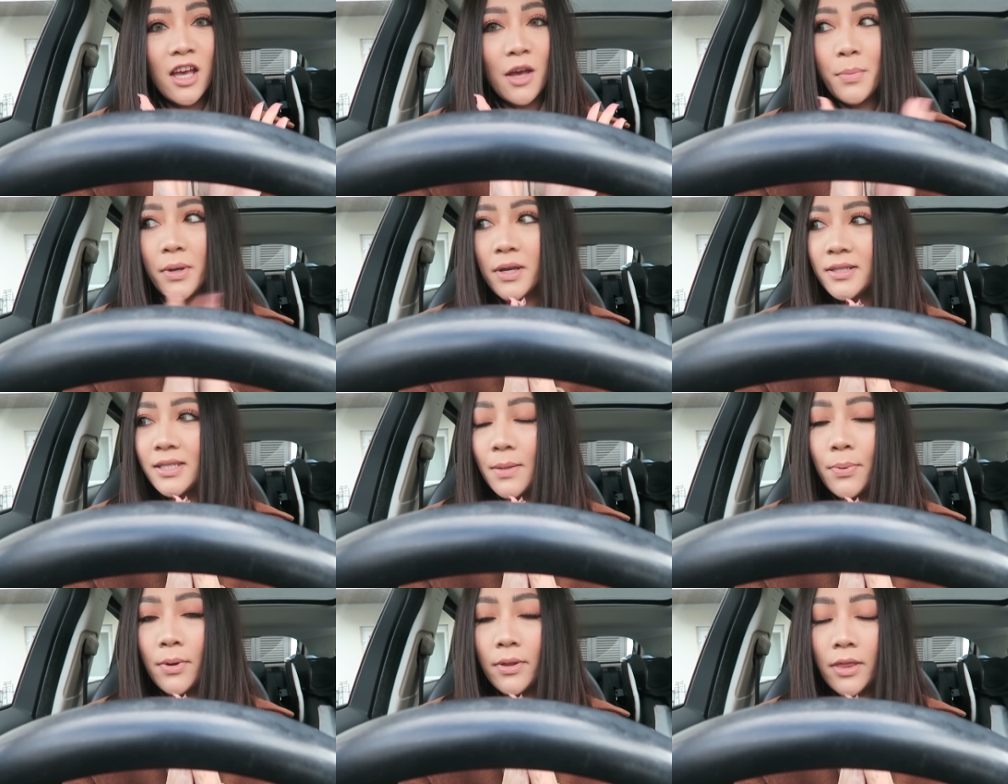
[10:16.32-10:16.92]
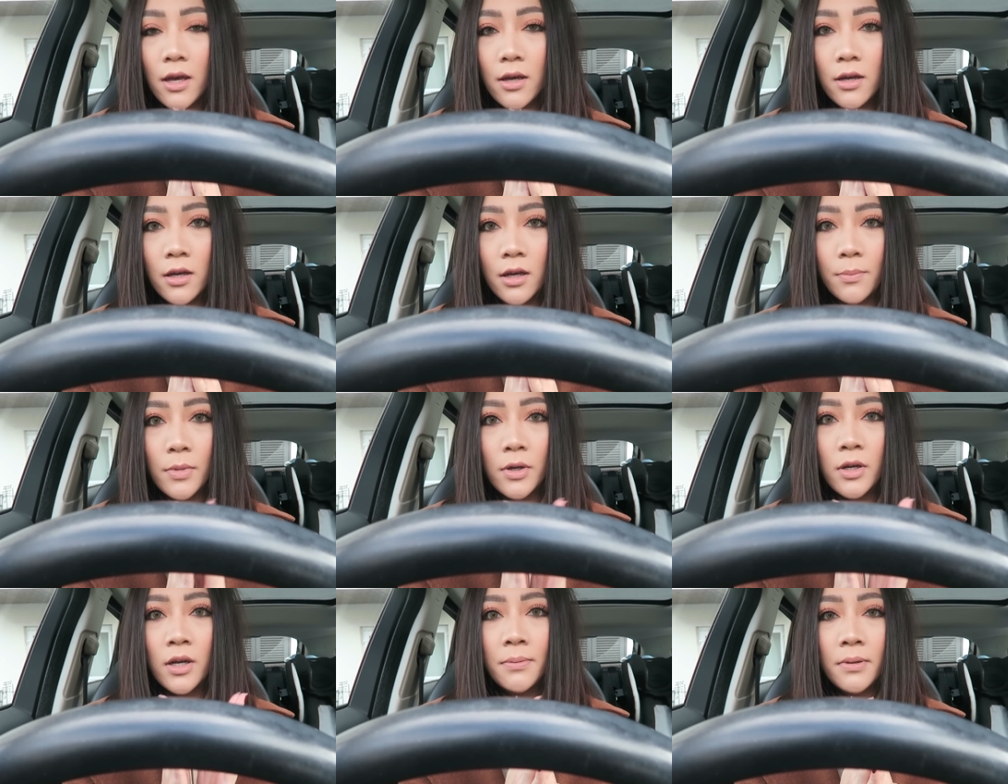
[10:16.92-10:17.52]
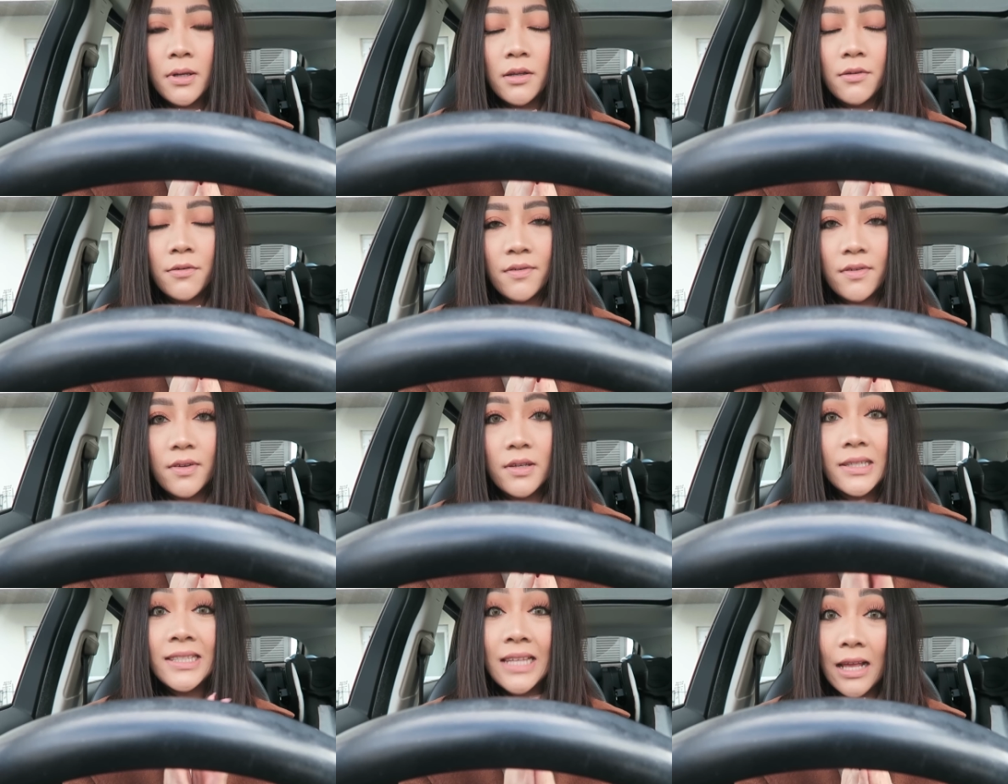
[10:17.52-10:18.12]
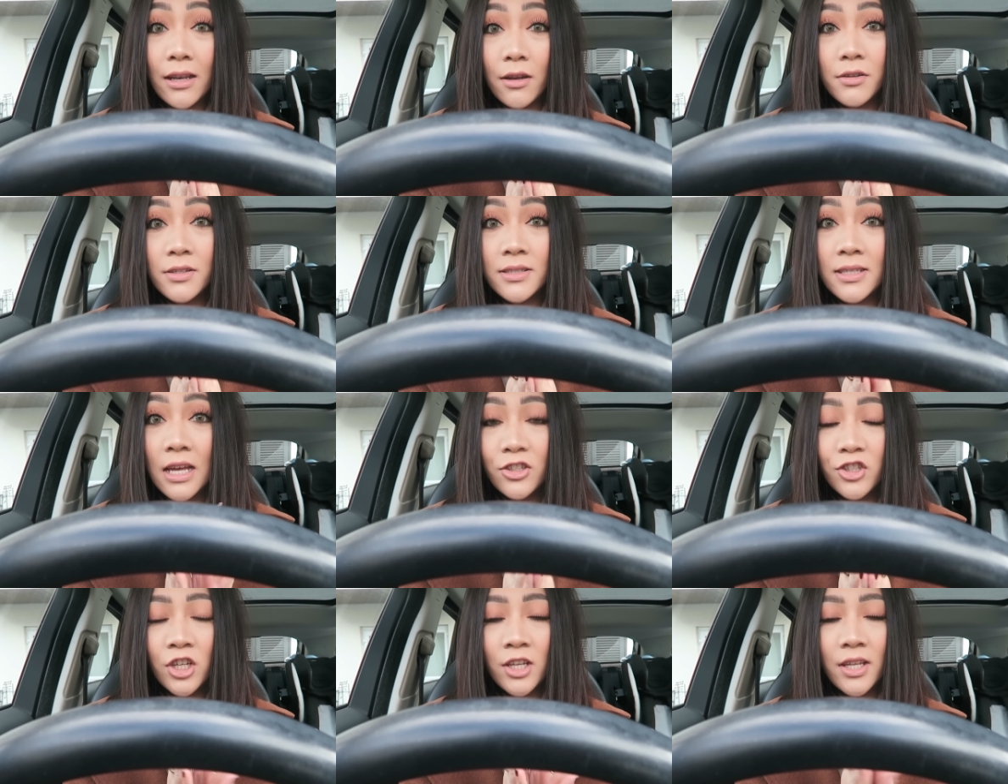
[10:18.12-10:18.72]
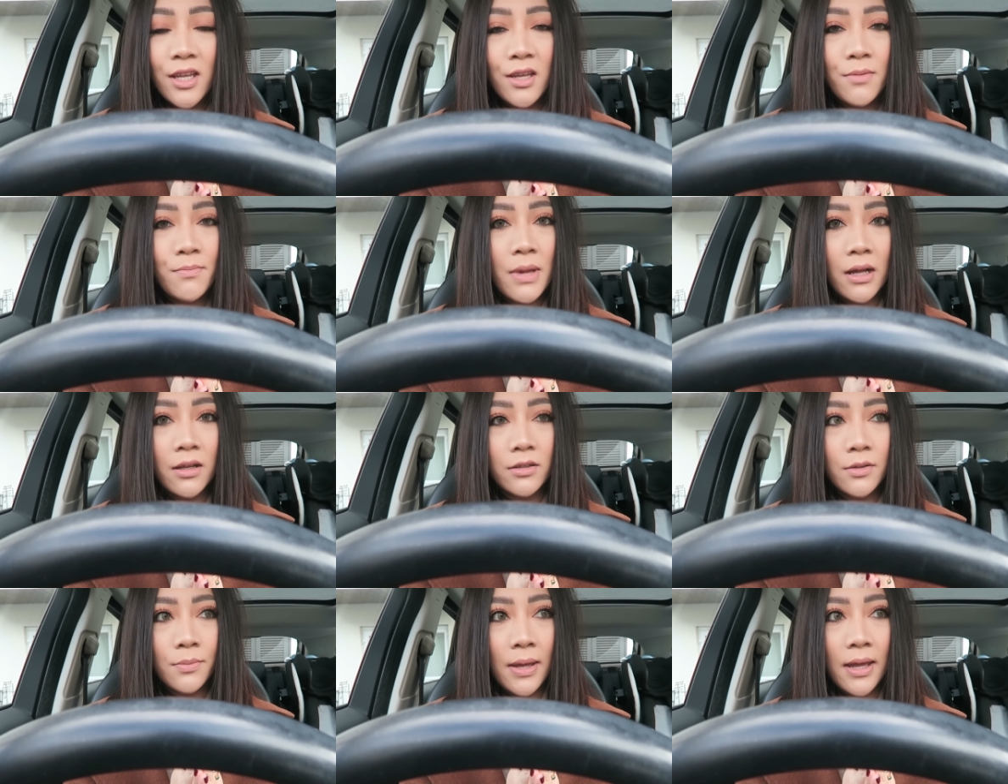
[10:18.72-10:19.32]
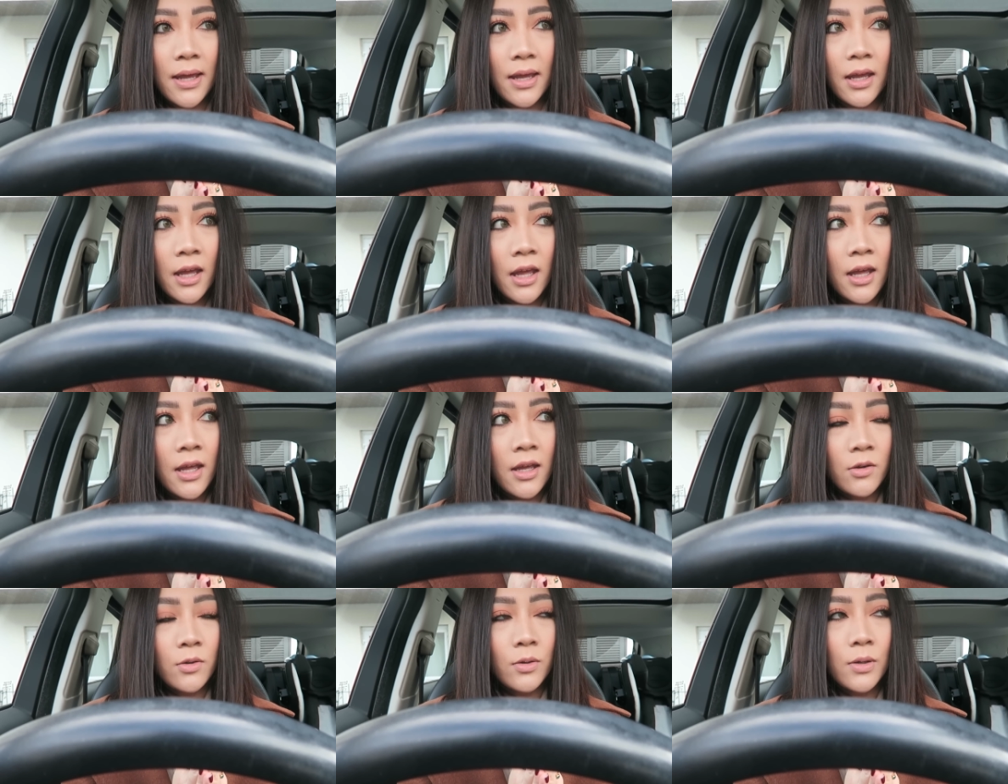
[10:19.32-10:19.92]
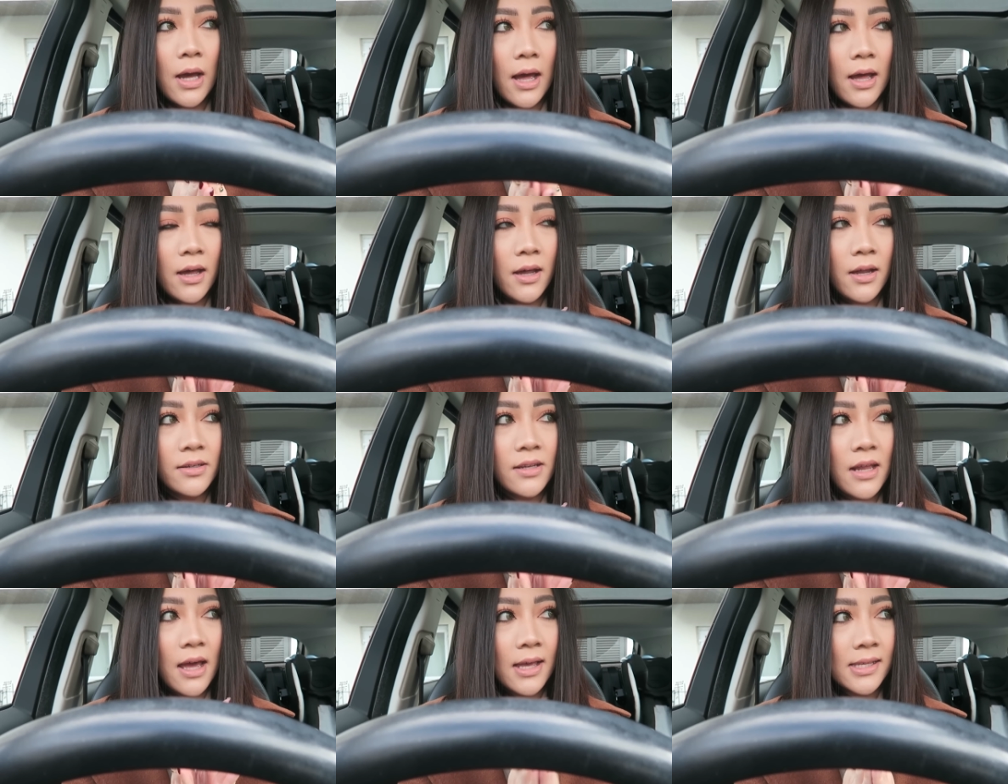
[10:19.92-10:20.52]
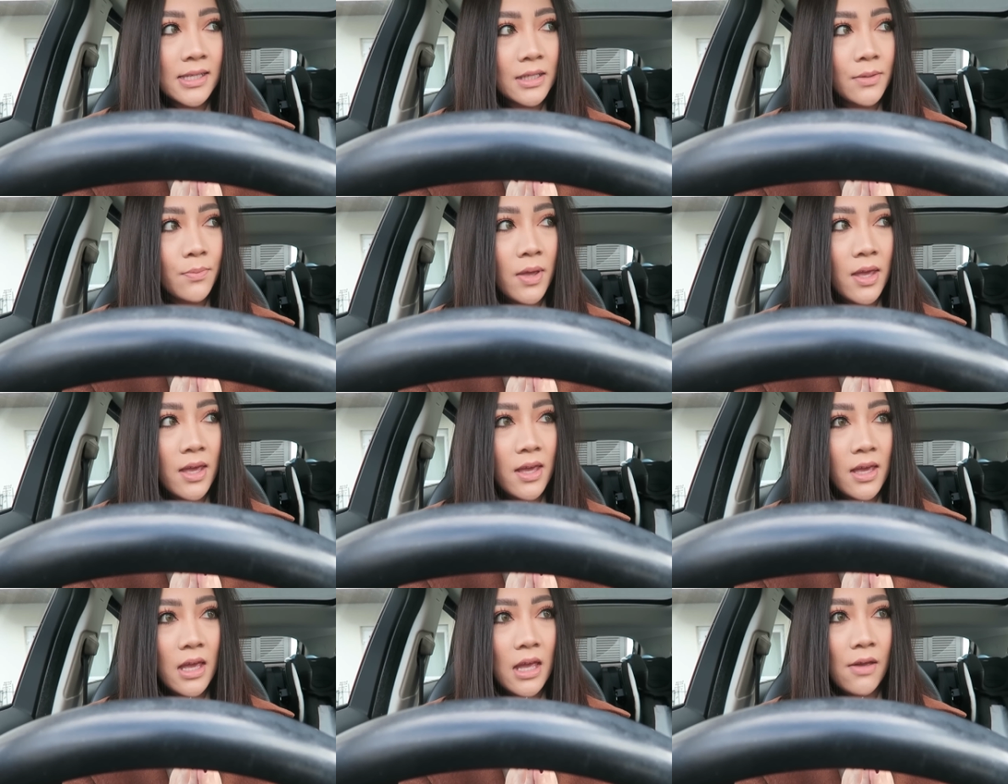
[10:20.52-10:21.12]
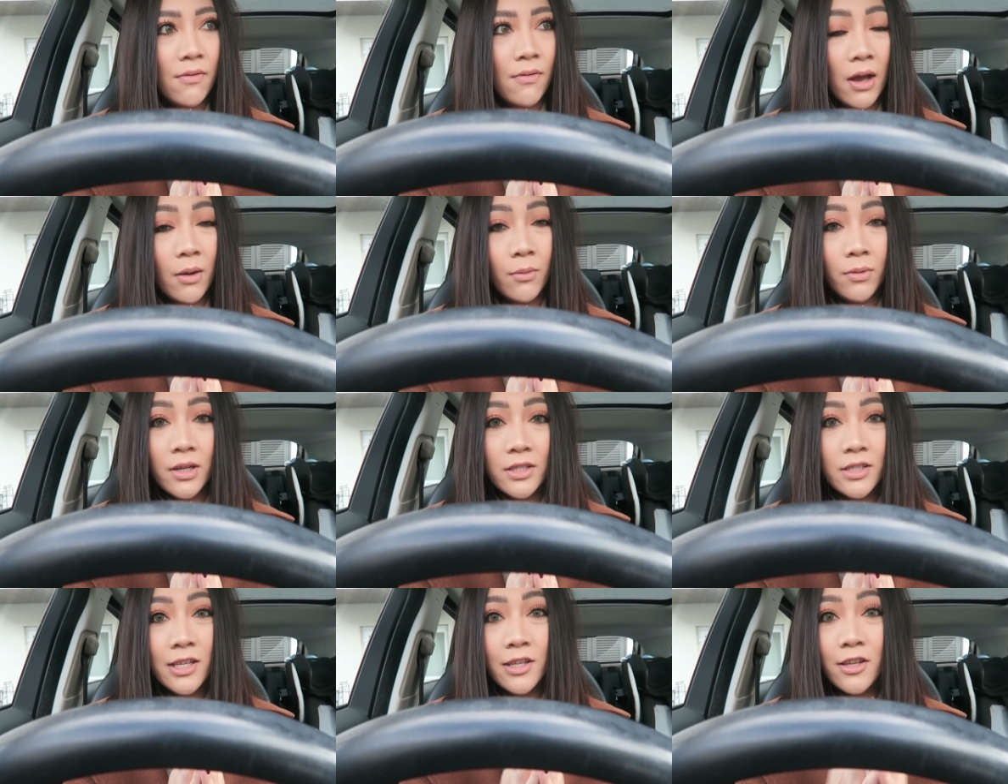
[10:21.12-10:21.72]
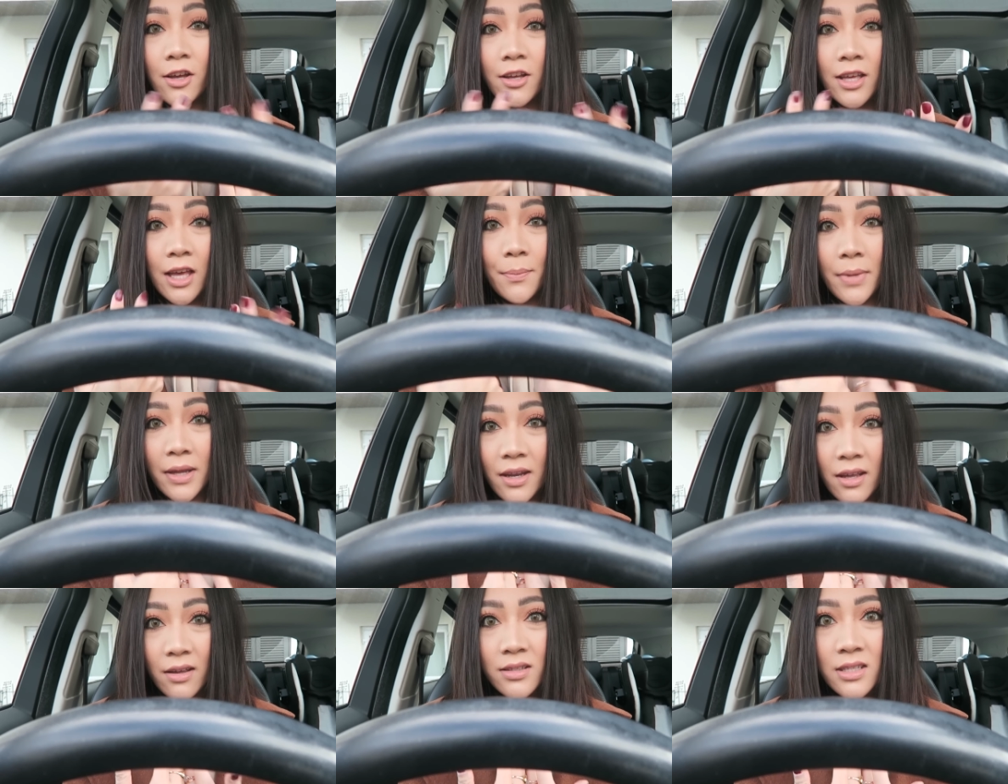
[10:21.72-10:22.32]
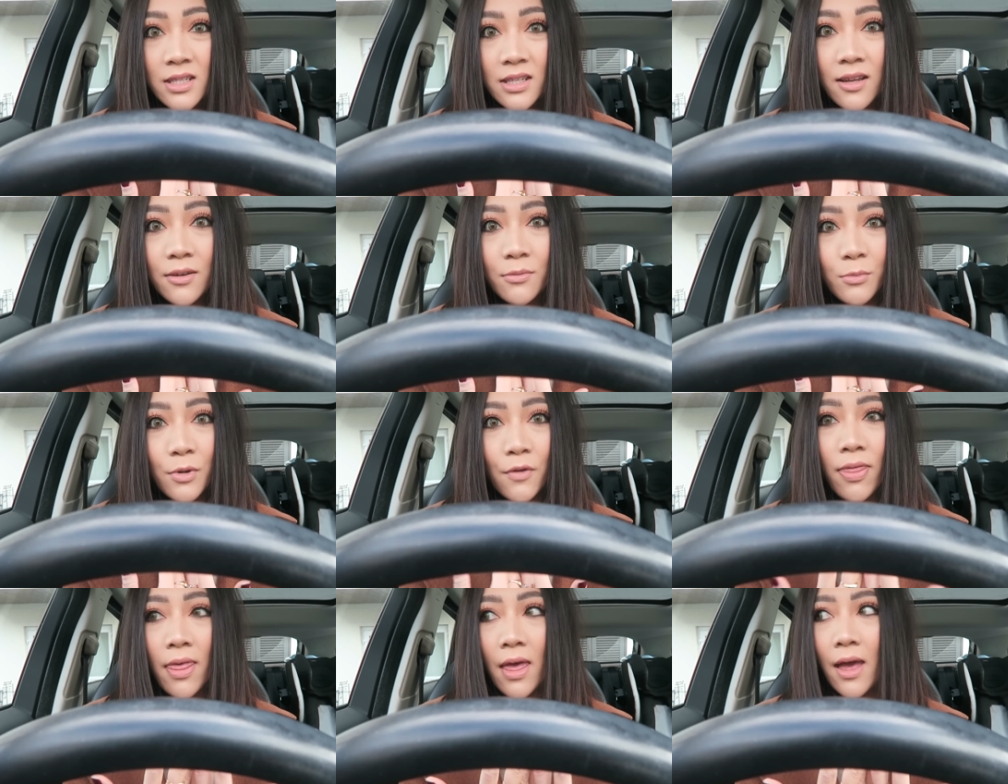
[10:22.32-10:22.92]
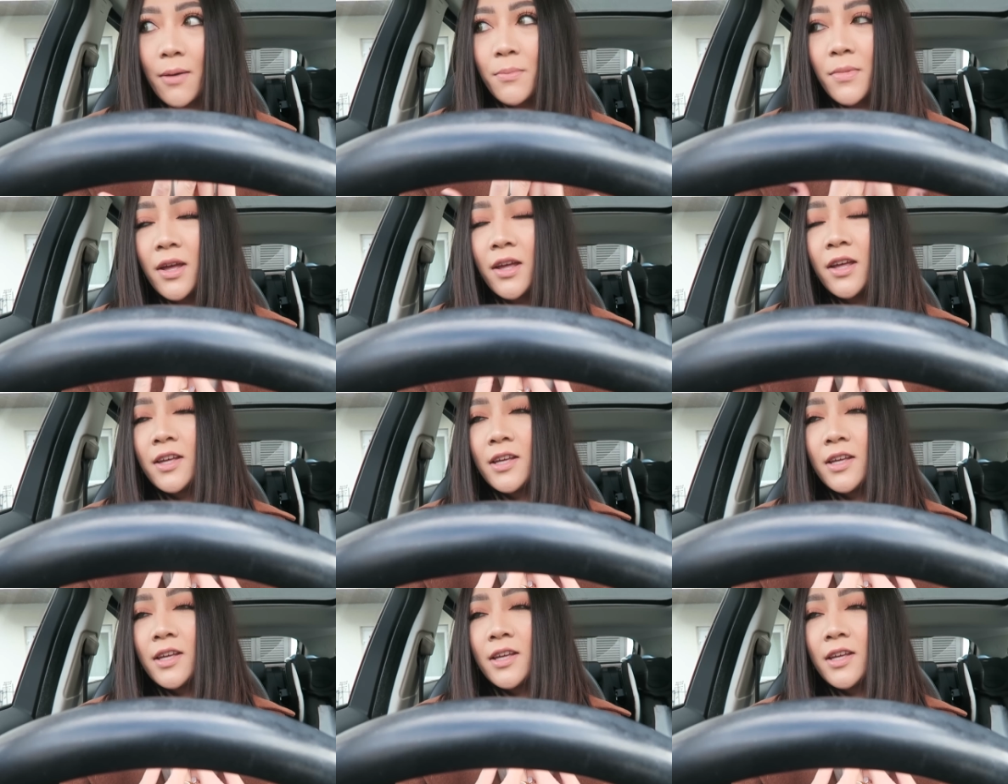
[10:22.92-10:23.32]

and because I put that up a couple of salons actually emailed me and asked me if I wanted to go get my nails done with them.